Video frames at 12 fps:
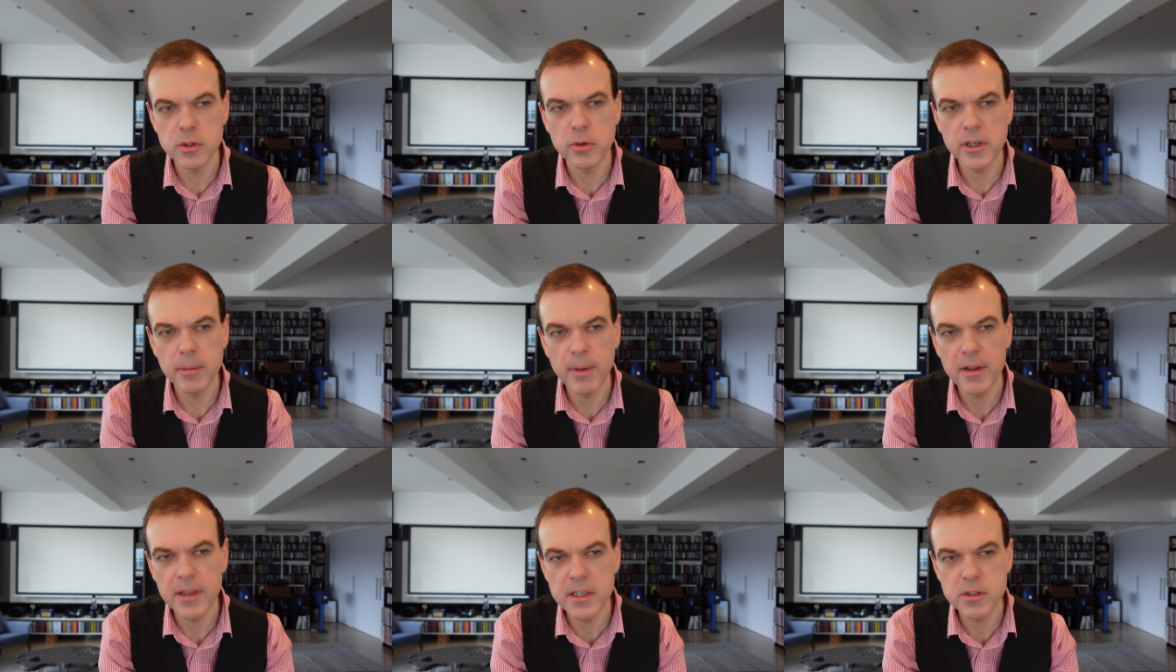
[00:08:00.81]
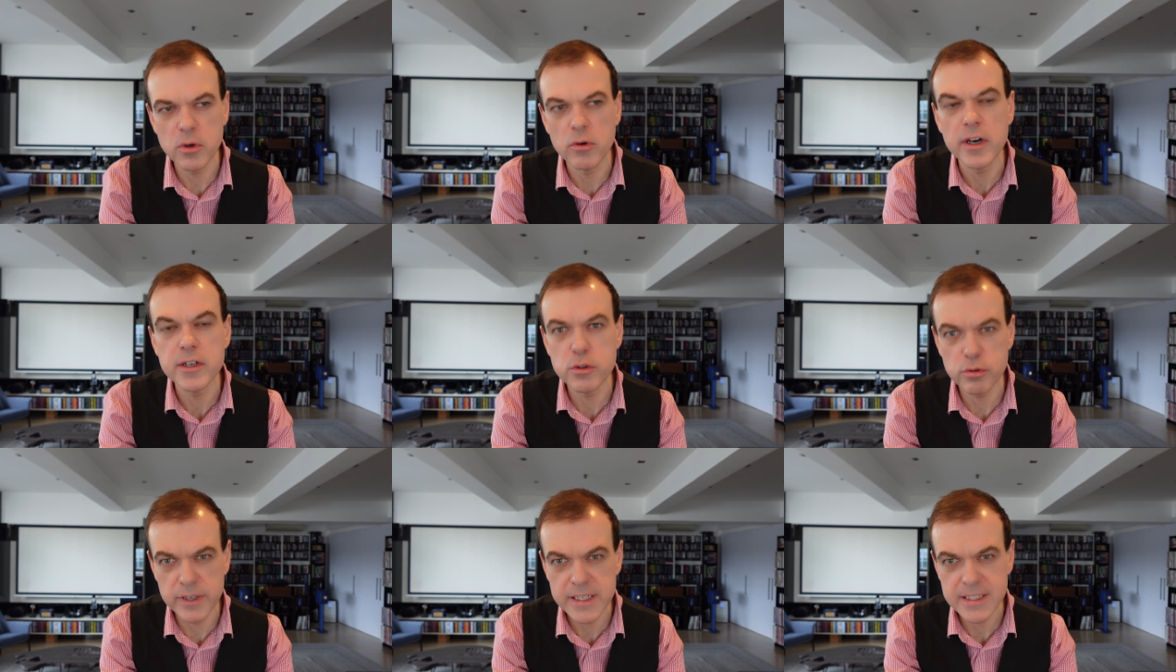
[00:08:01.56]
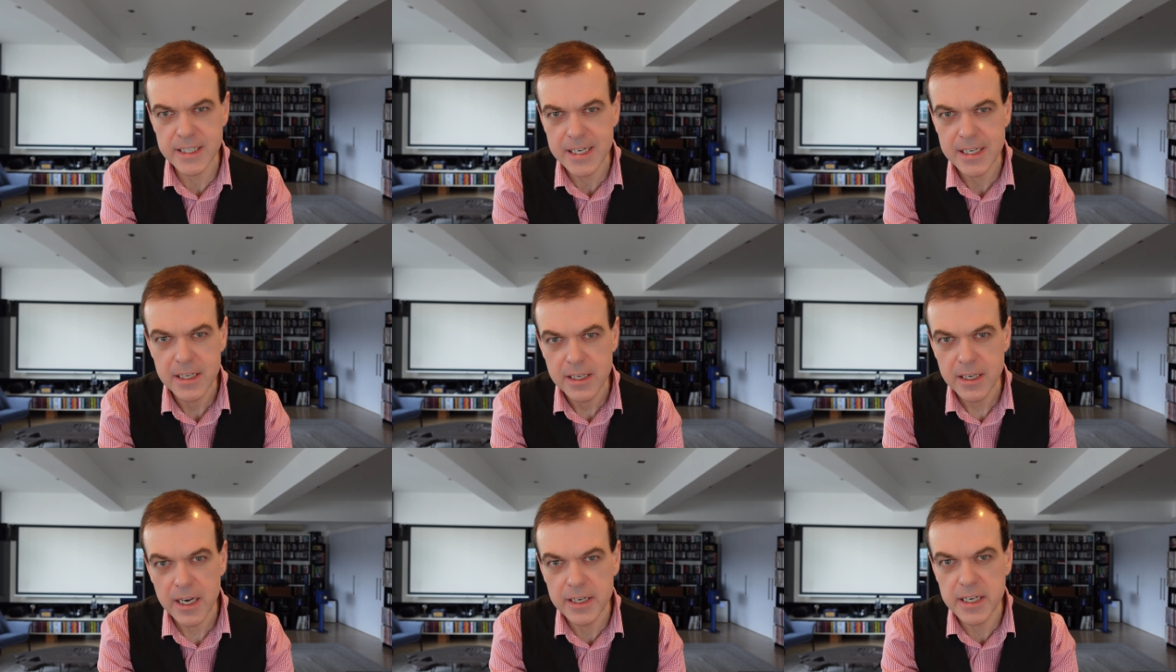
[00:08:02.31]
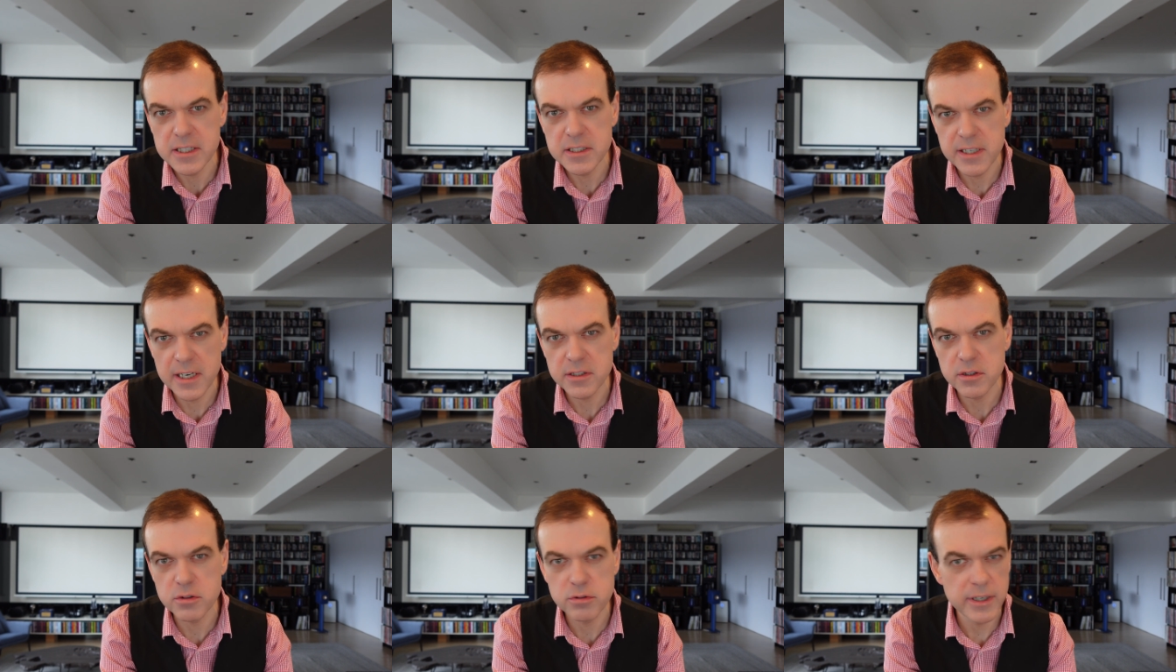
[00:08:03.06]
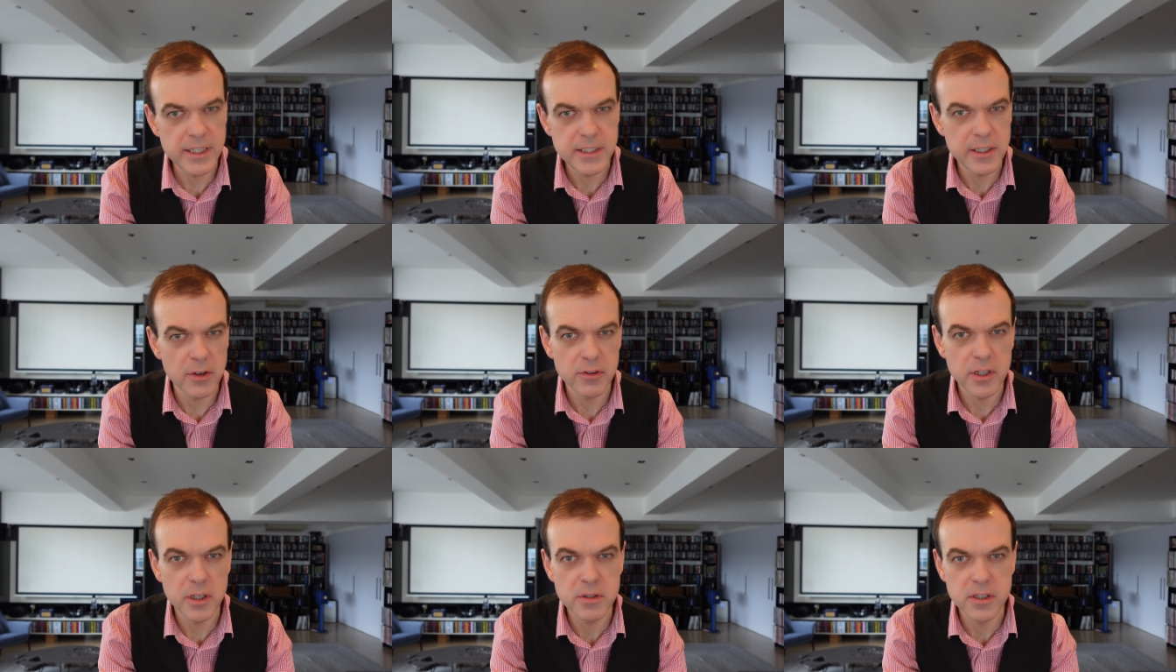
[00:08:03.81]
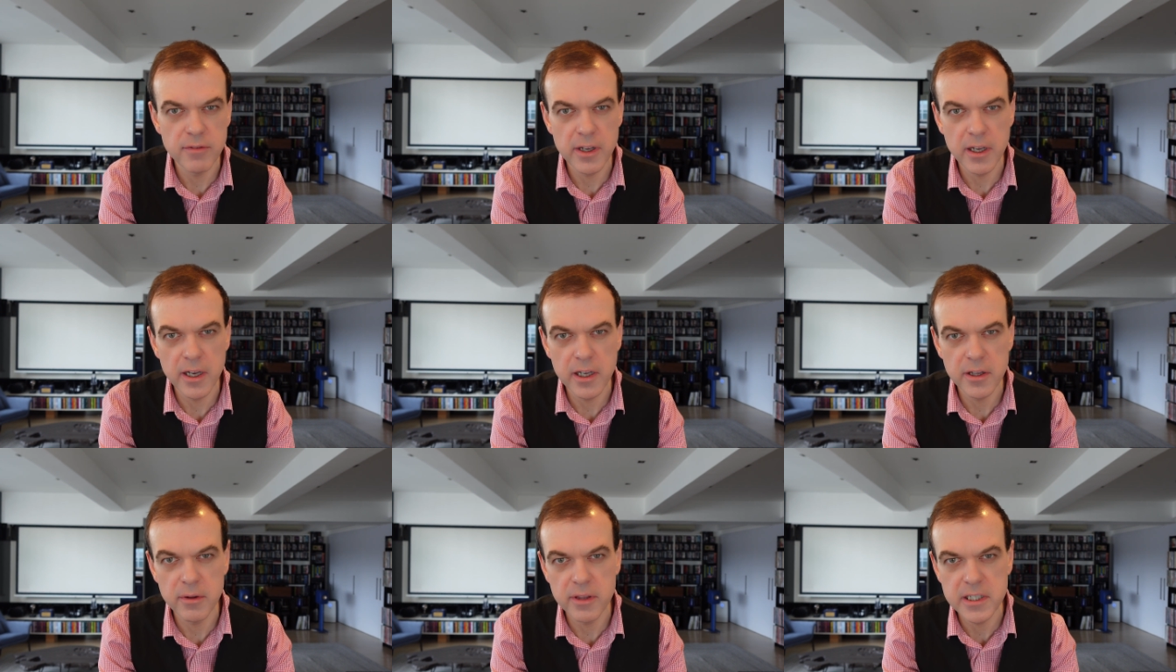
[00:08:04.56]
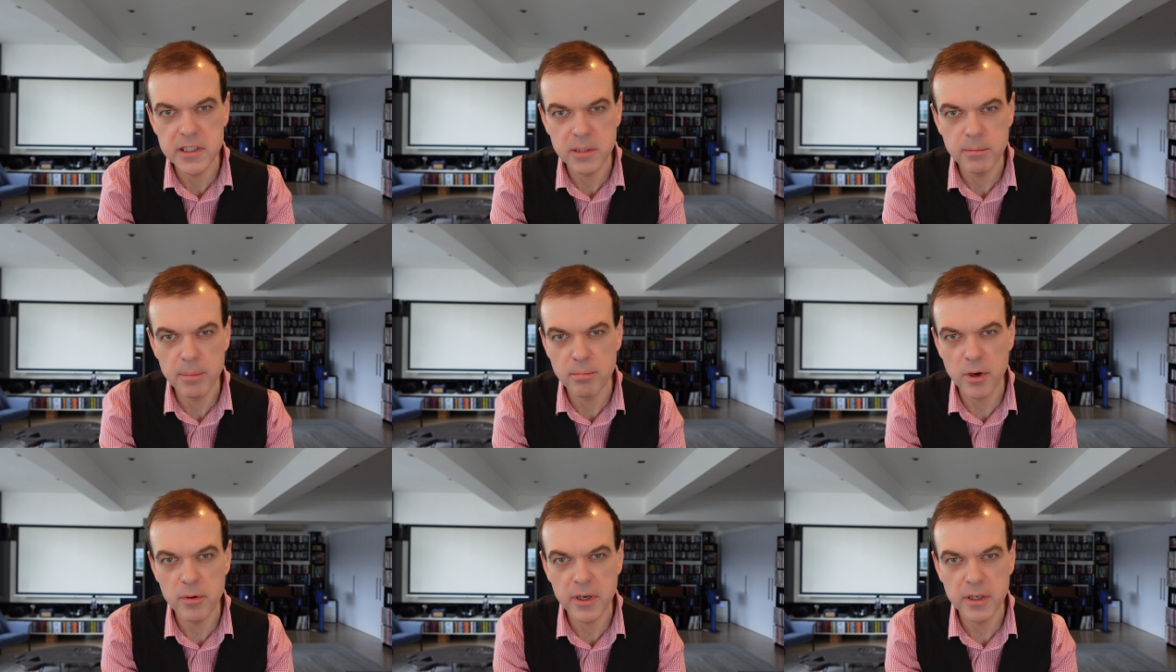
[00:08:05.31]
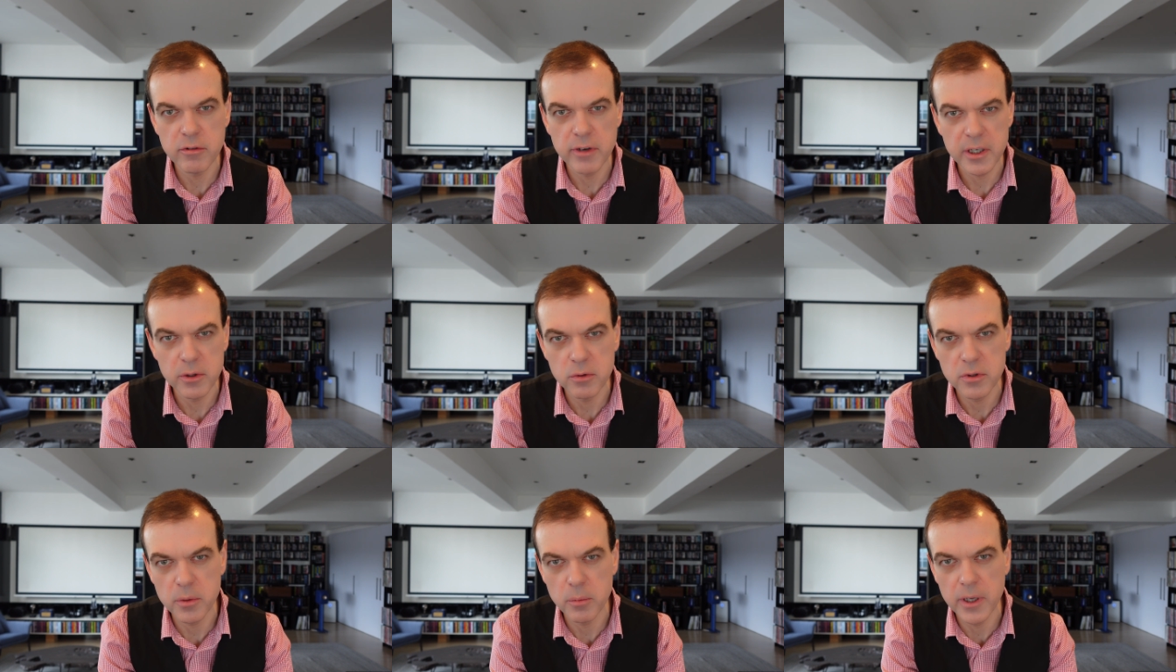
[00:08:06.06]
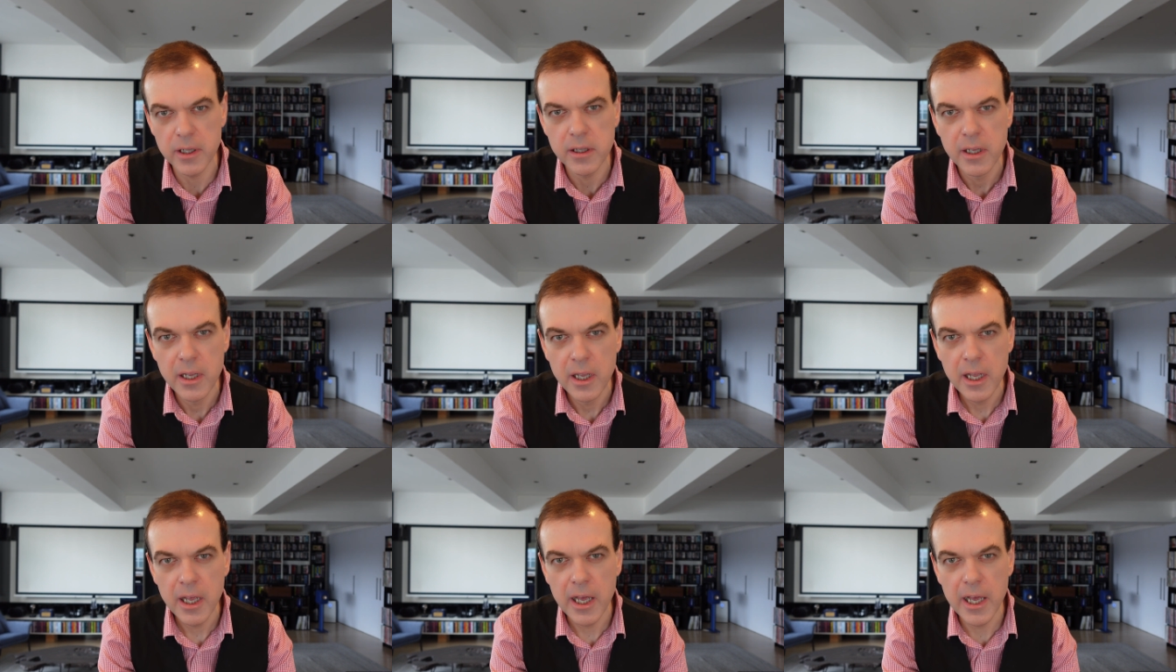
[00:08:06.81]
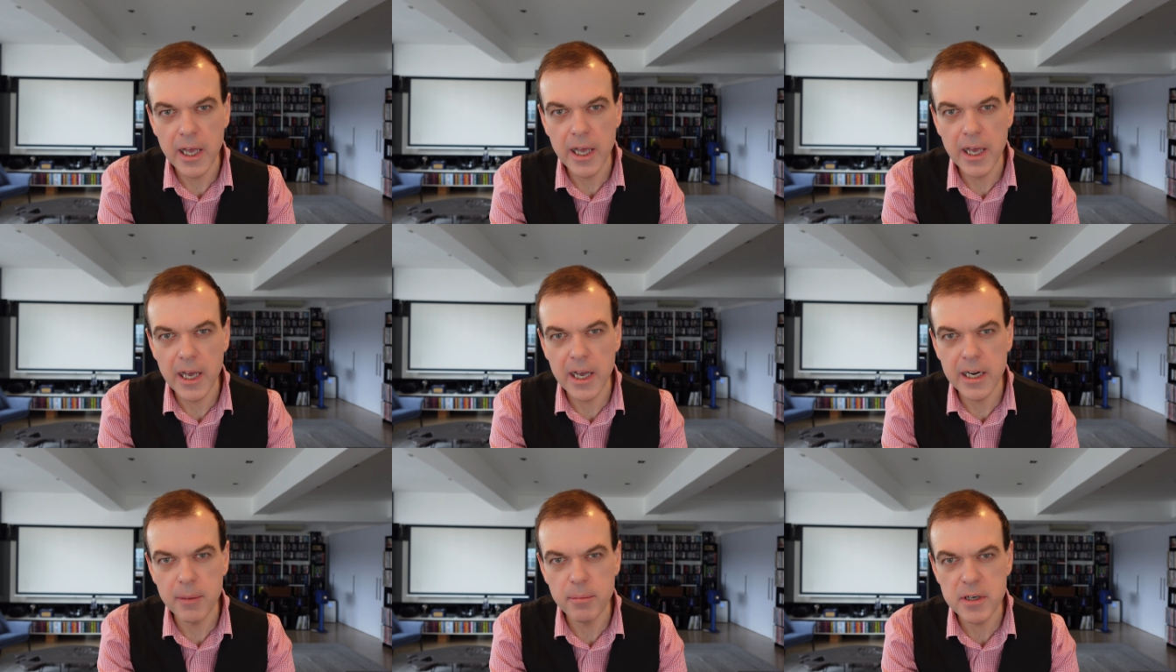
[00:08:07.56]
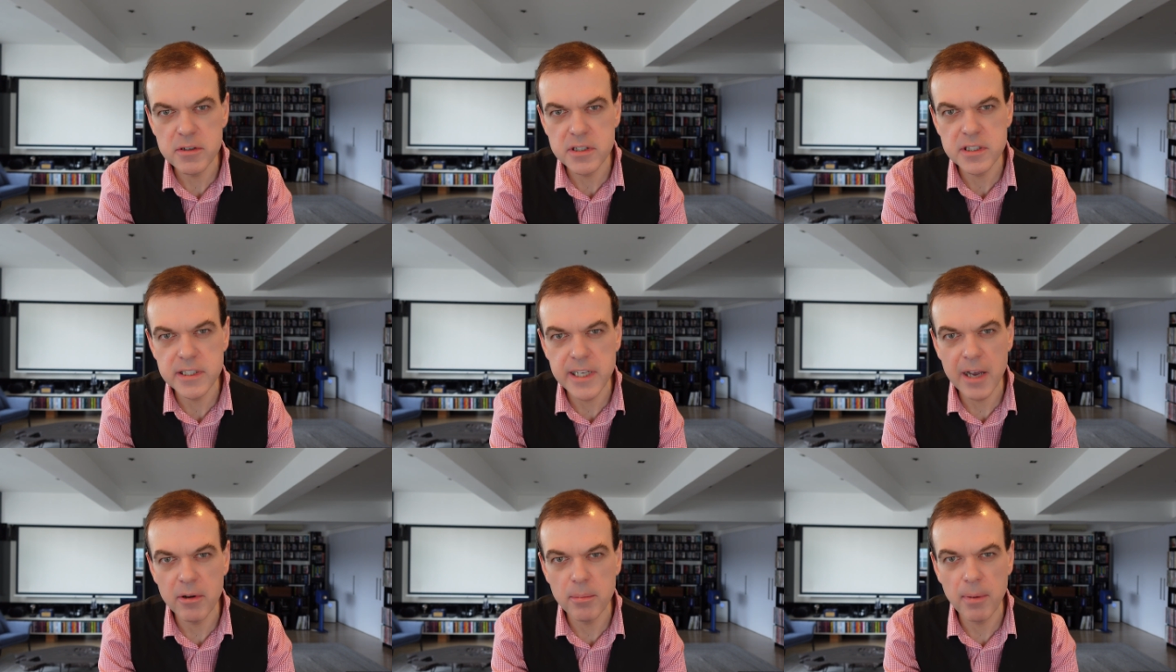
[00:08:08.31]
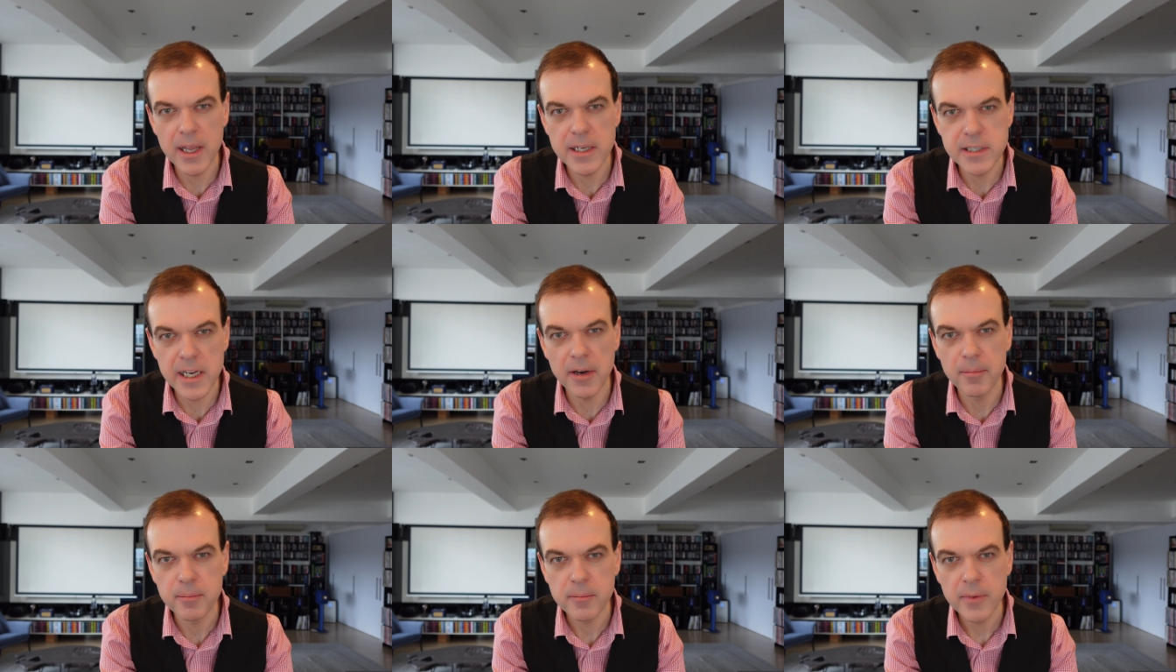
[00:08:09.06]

talking about this or a treaty, an international treaty on the use of AI, although these can be broken or ignored at will. Uh, and it'll be interesting to see how it plays out.